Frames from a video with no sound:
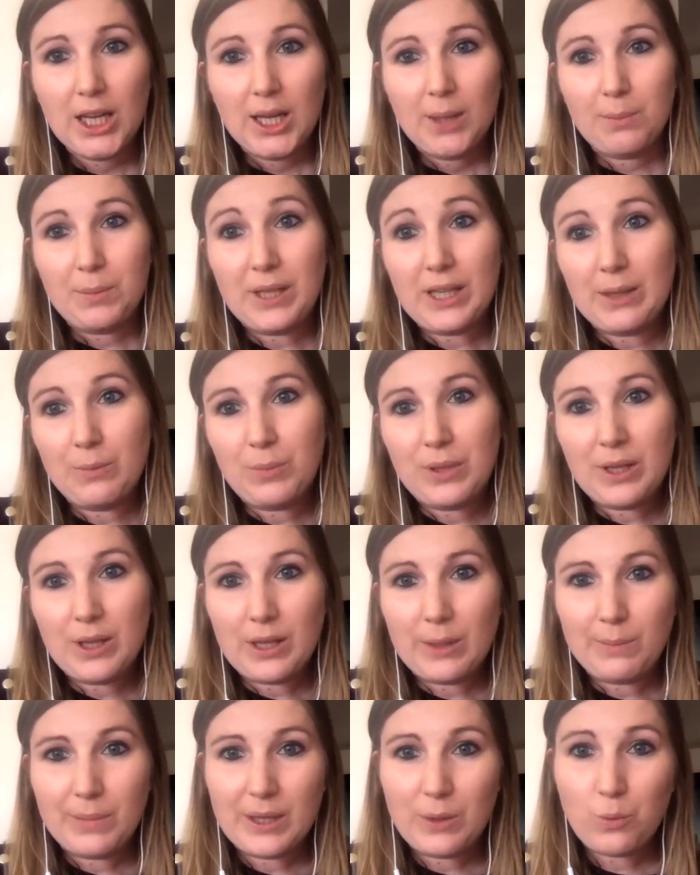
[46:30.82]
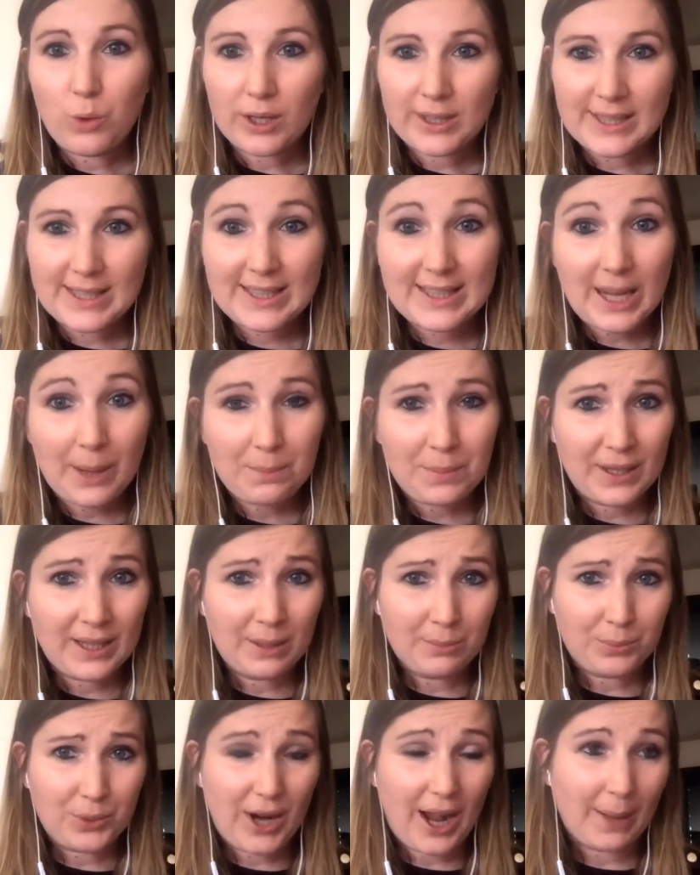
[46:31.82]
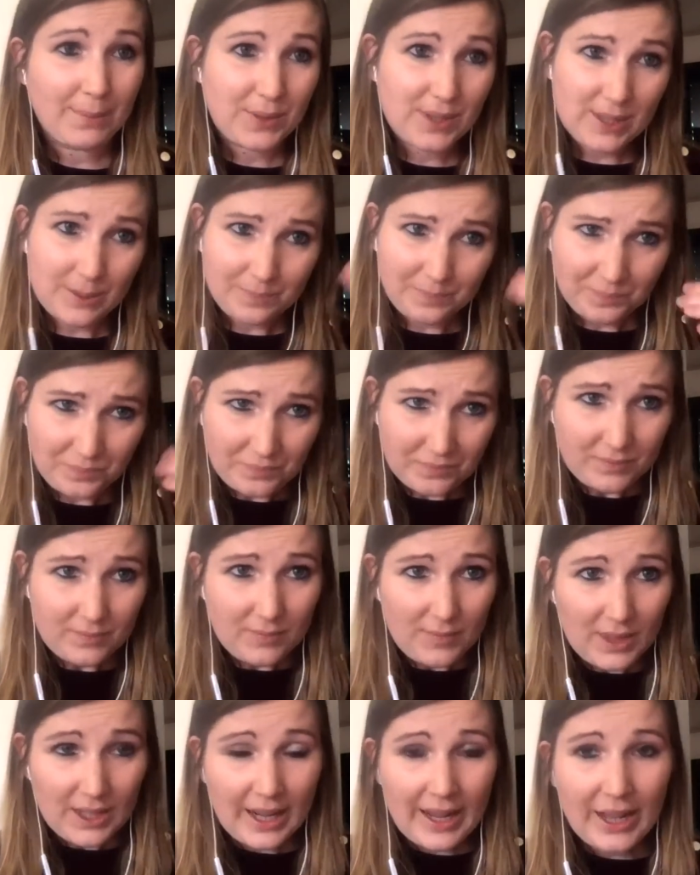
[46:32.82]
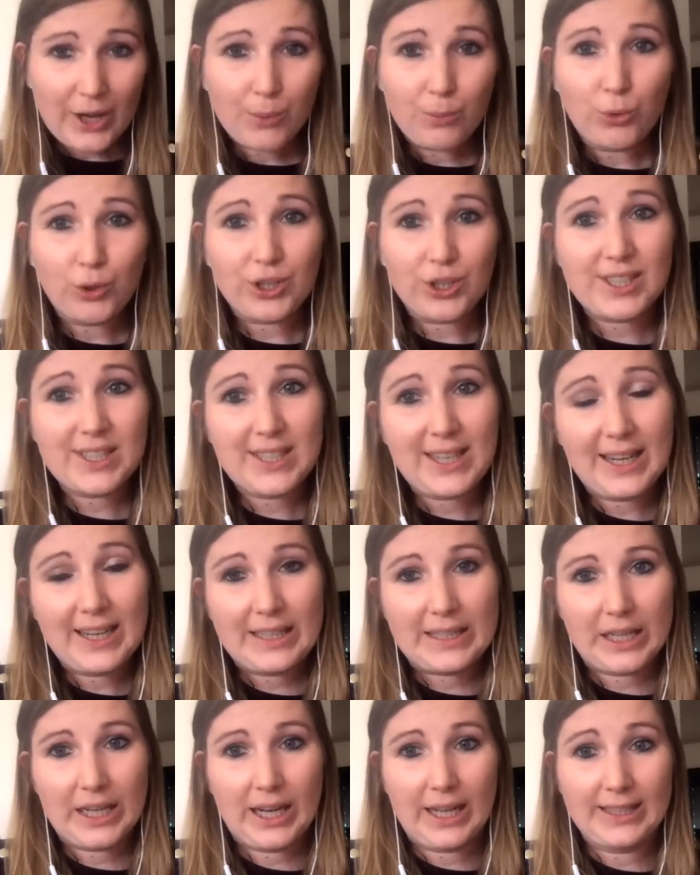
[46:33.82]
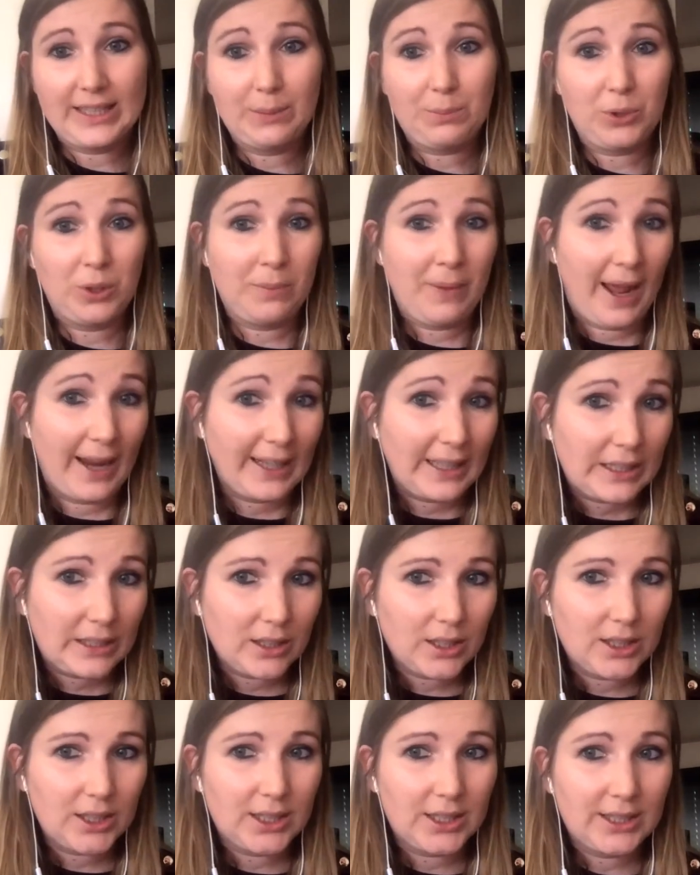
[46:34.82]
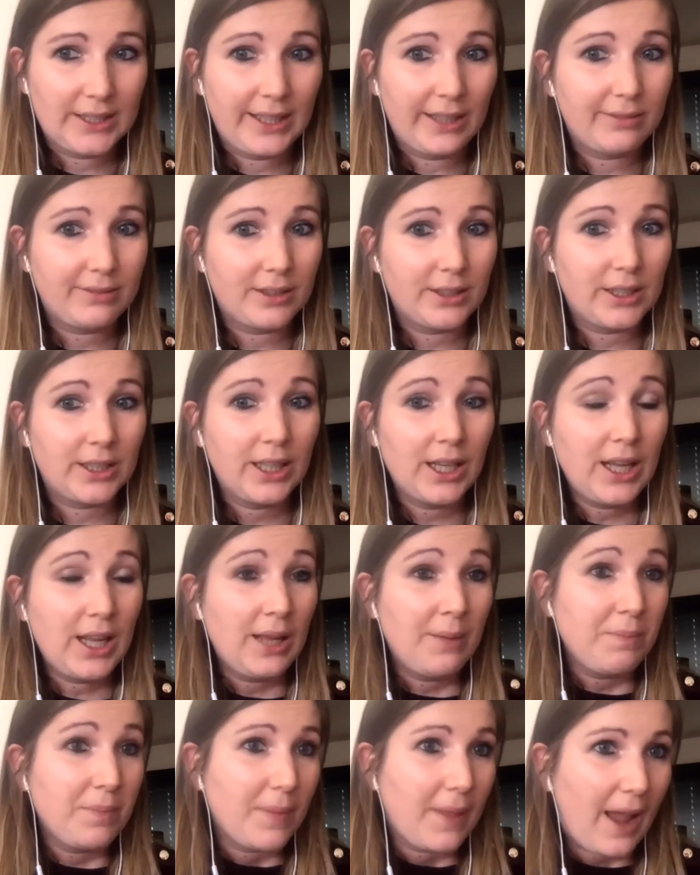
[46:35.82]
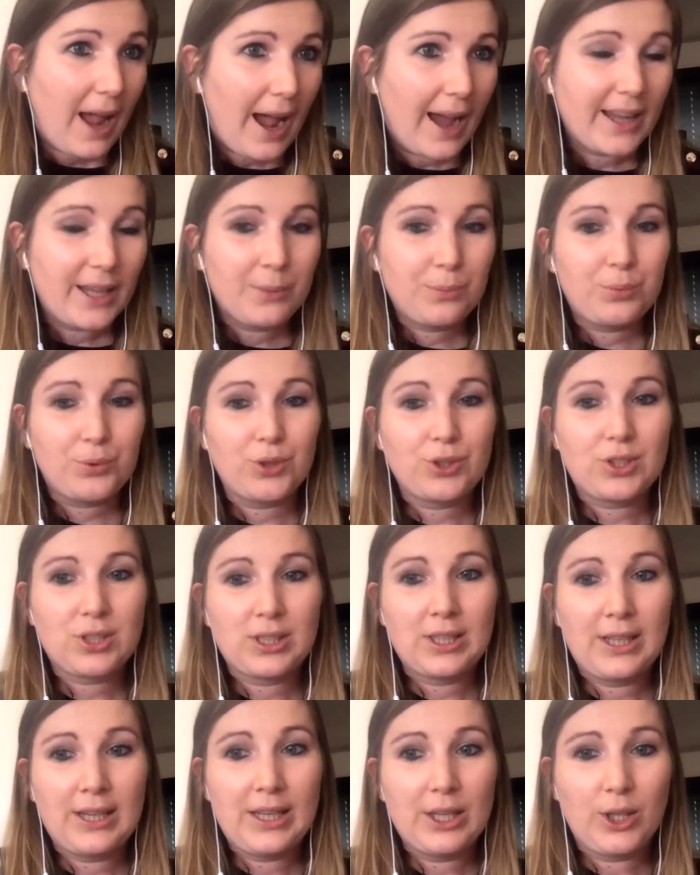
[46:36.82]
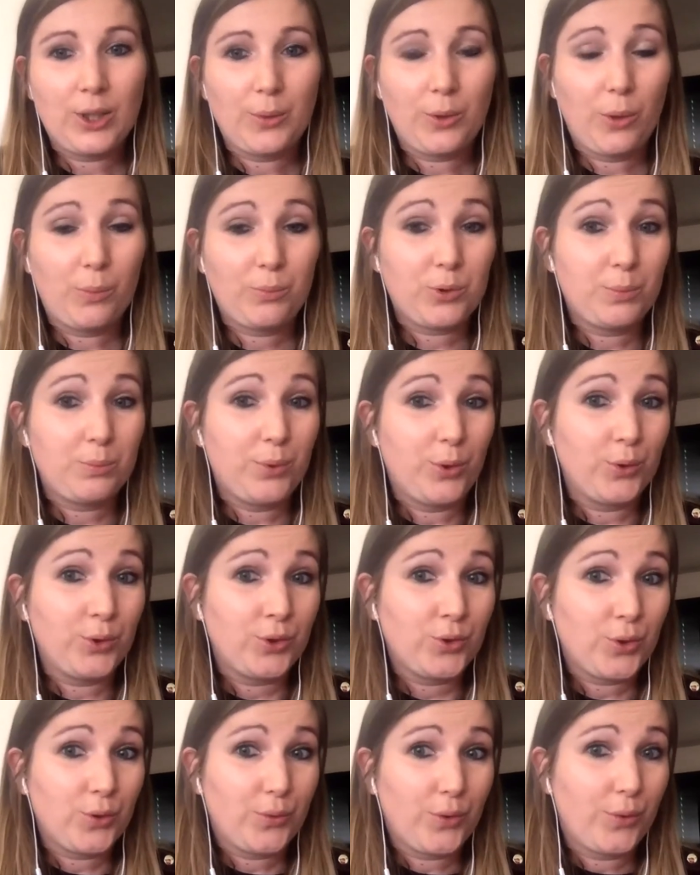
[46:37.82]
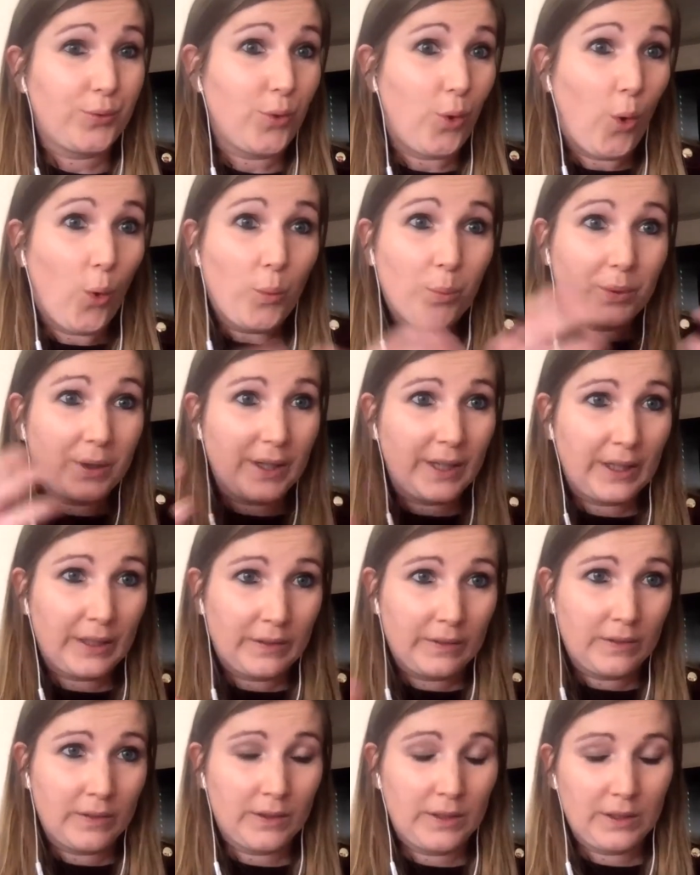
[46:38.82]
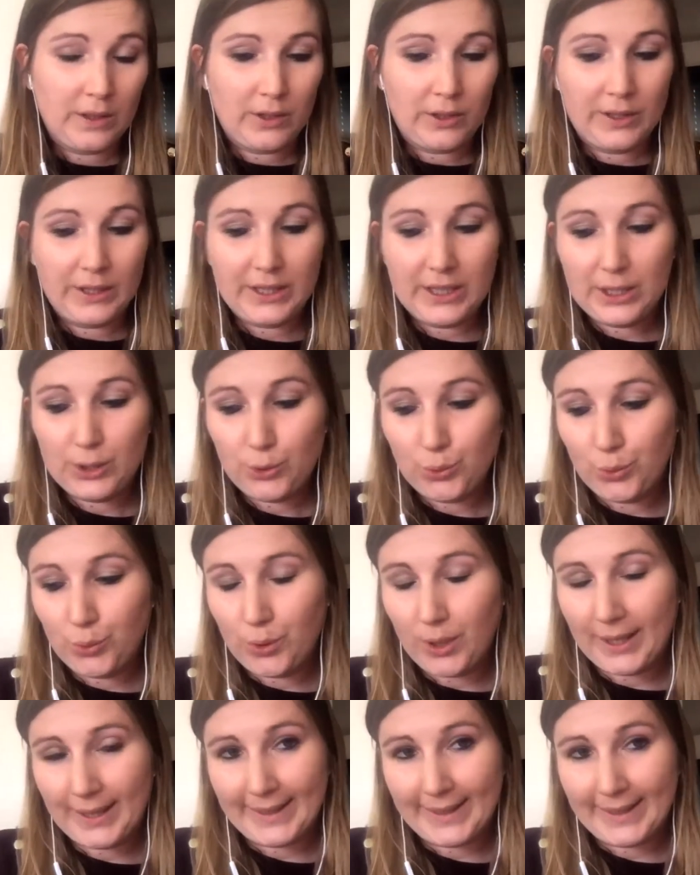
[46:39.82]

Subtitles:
one step, and then perhaps at a more state diplomatic level, I am personally a proponent of opening an EU